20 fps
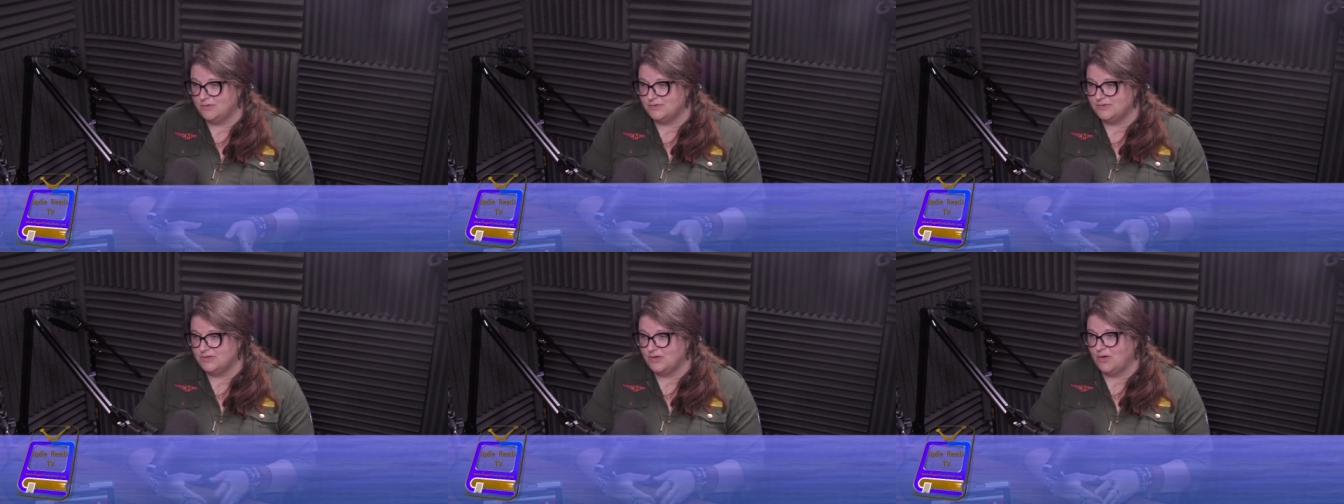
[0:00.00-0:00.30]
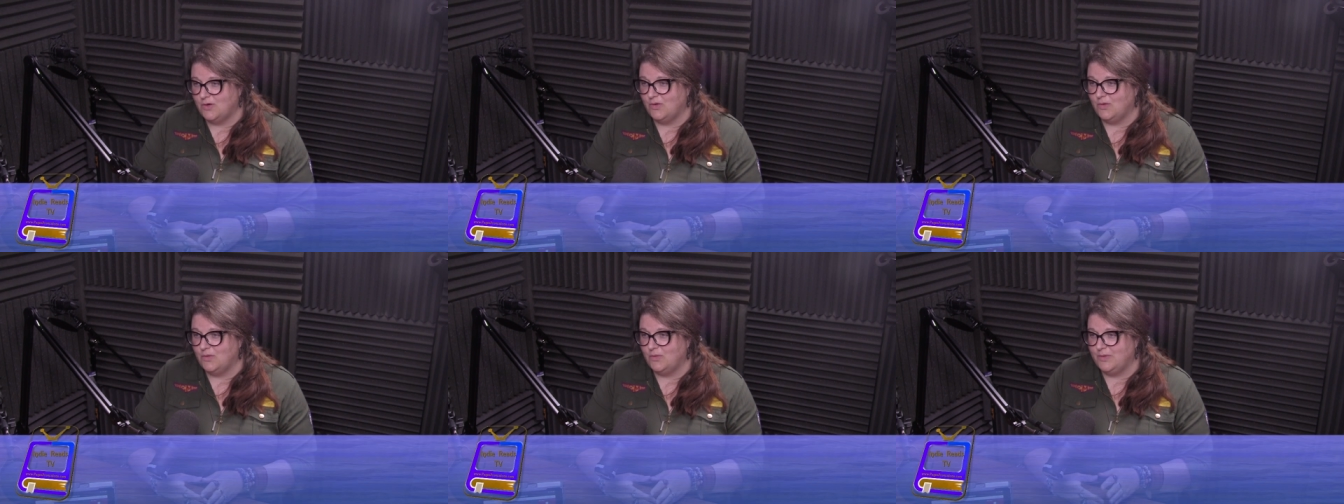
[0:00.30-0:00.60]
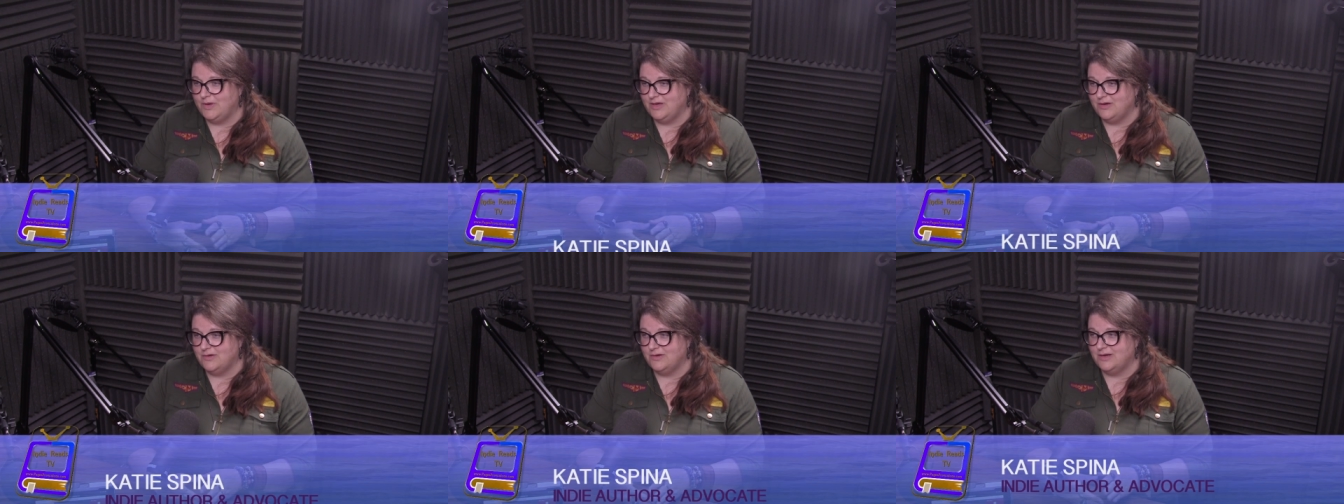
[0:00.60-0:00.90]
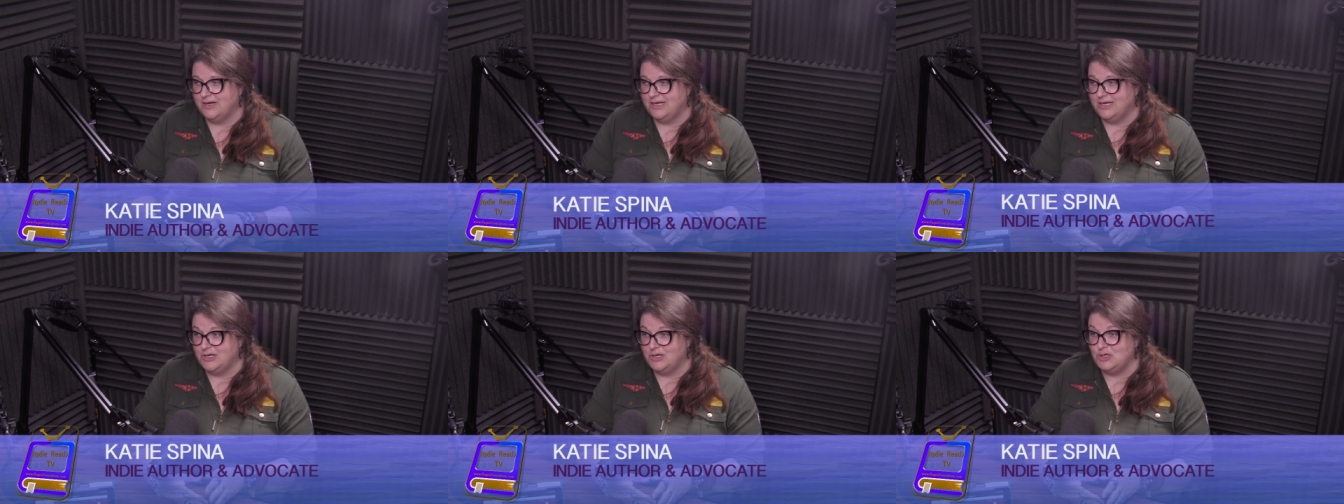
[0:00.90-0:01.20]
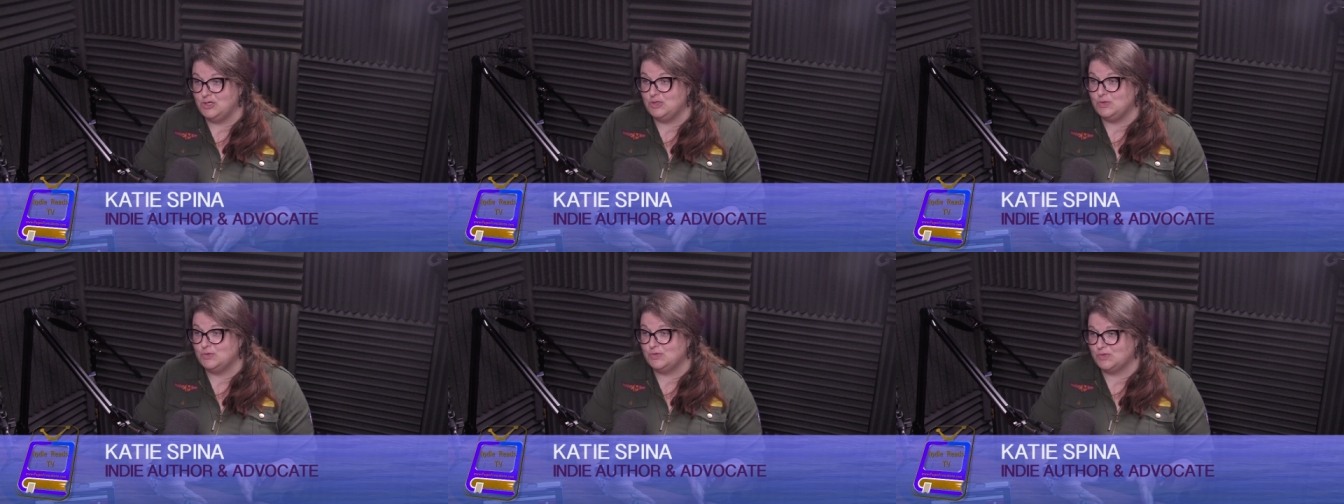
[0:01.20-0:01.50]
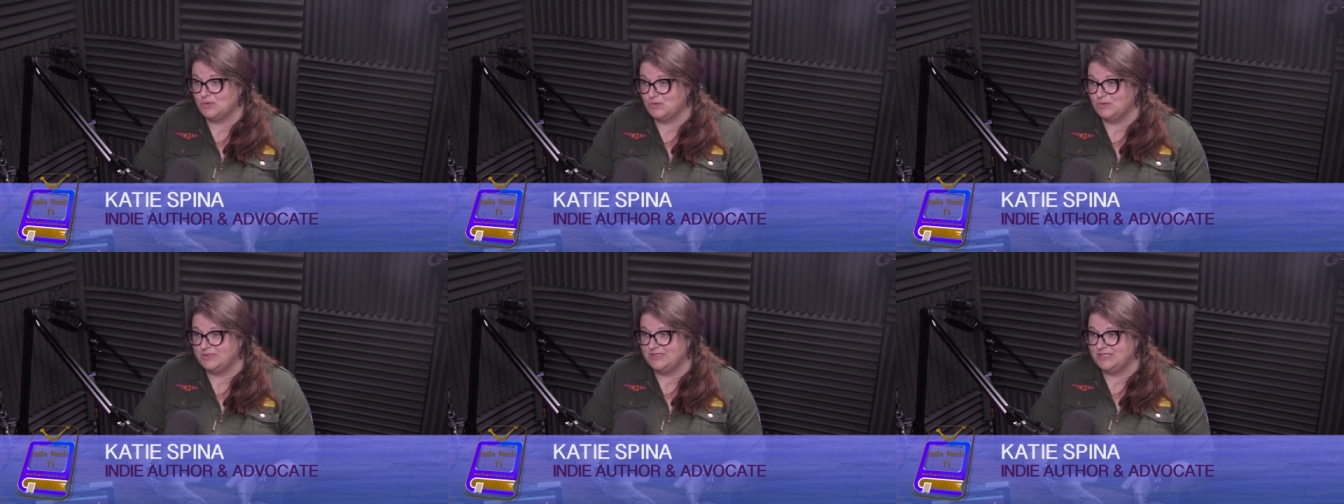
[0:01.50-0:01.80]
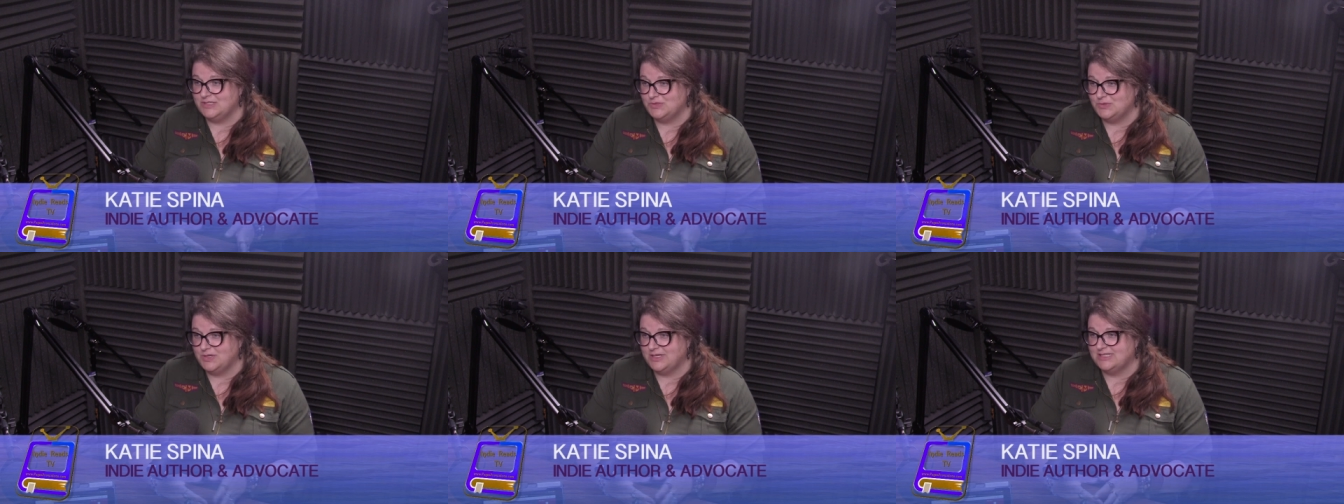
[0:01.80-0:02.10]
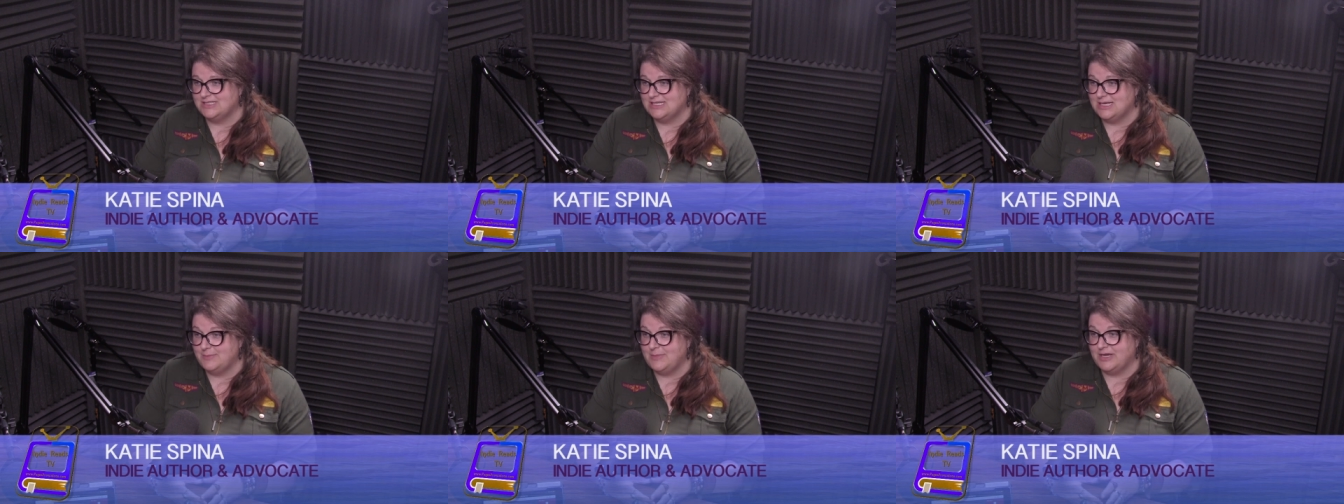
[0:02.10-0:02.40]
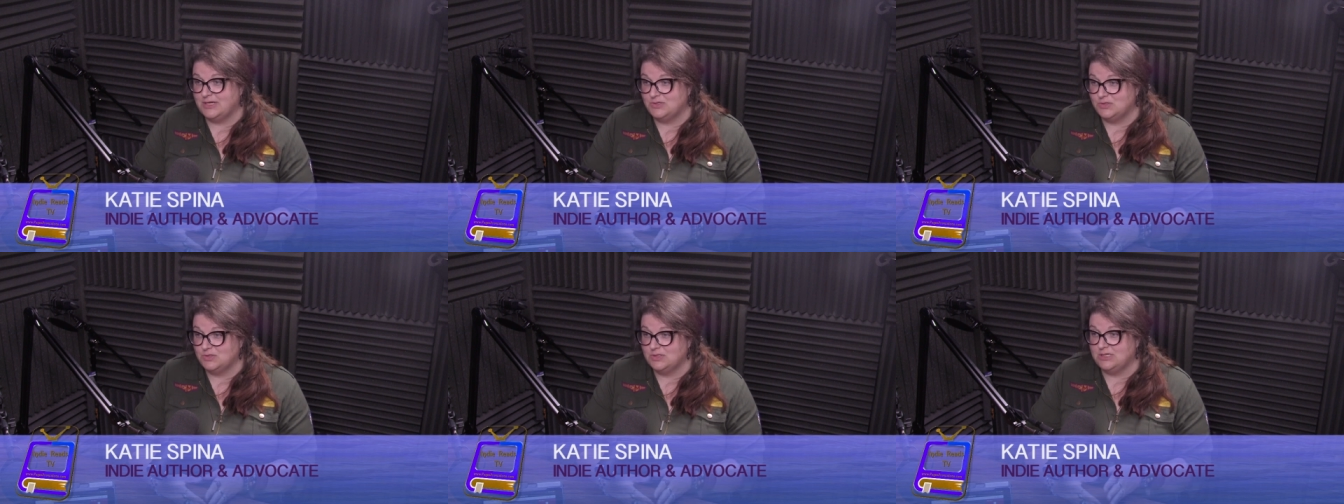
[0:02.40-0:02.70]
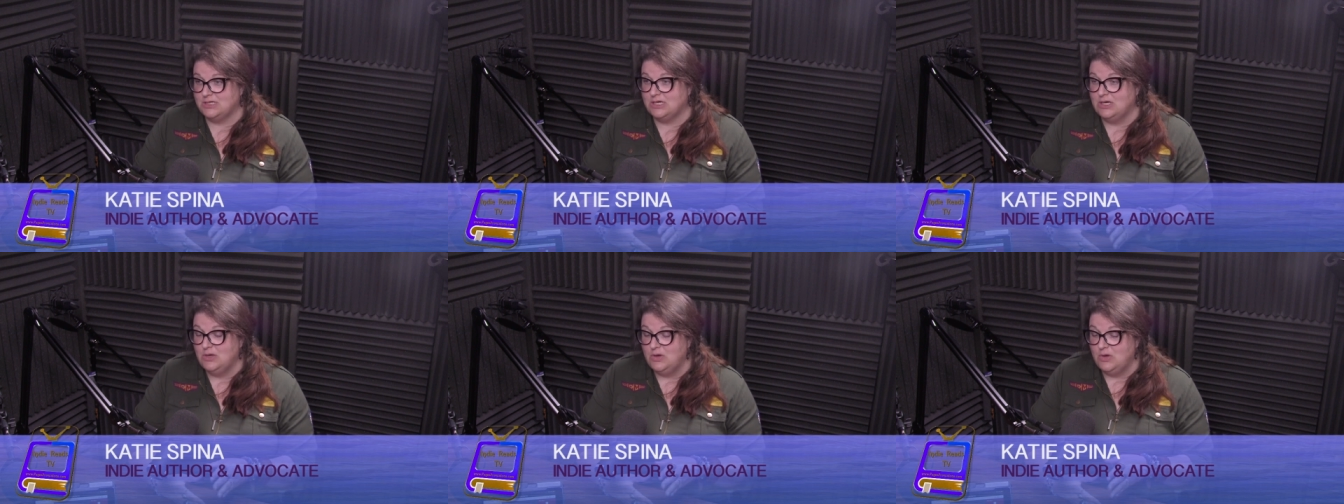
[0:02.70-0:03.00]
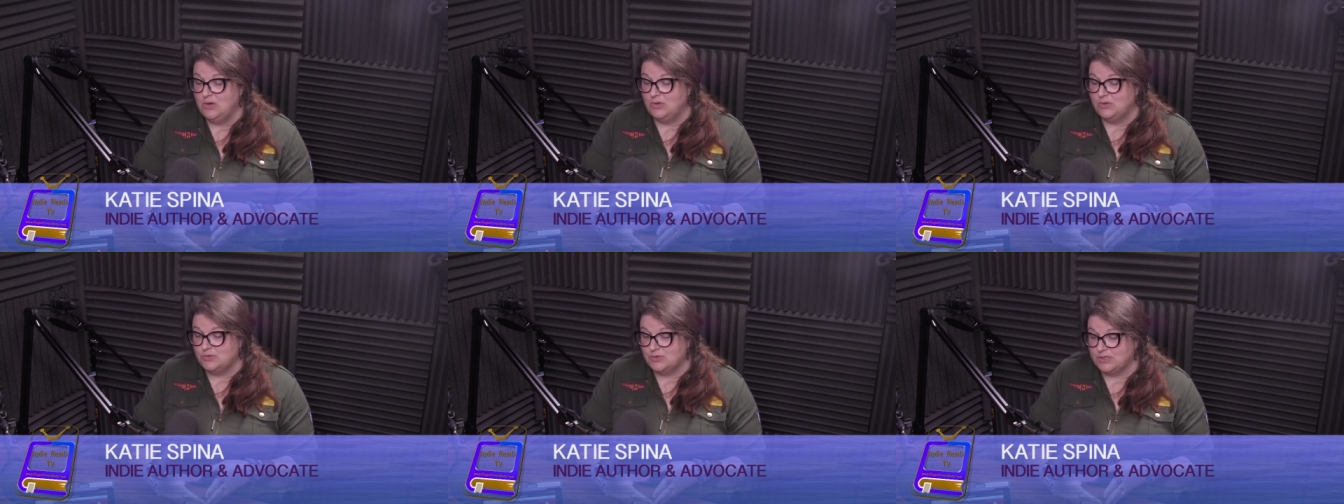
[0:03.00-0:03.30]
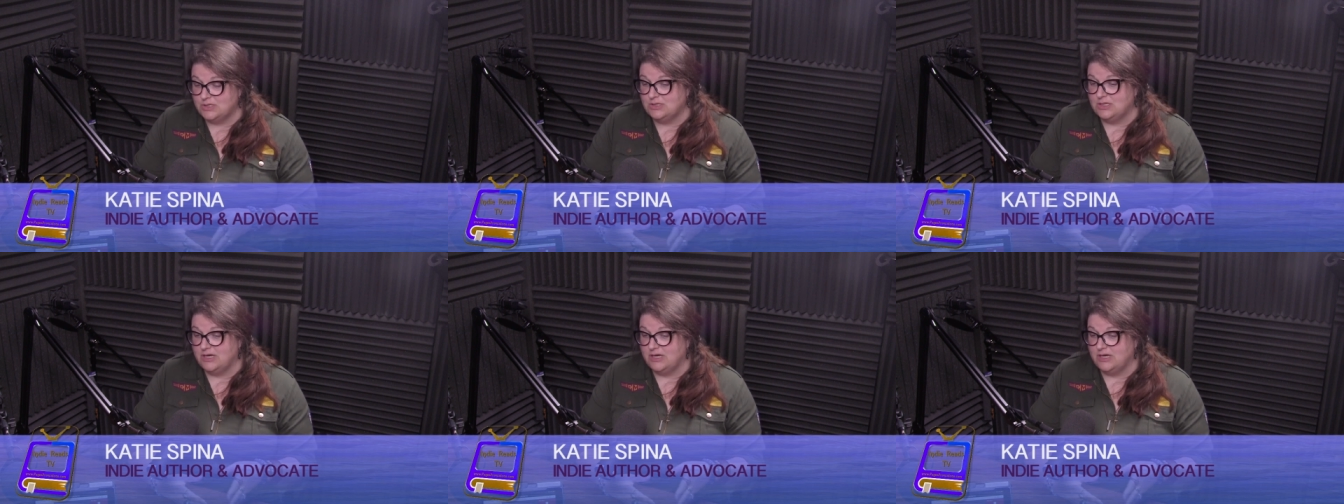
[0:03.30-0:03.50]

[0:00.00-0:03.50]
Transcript: so we're in a new school district, and I'm actually trying.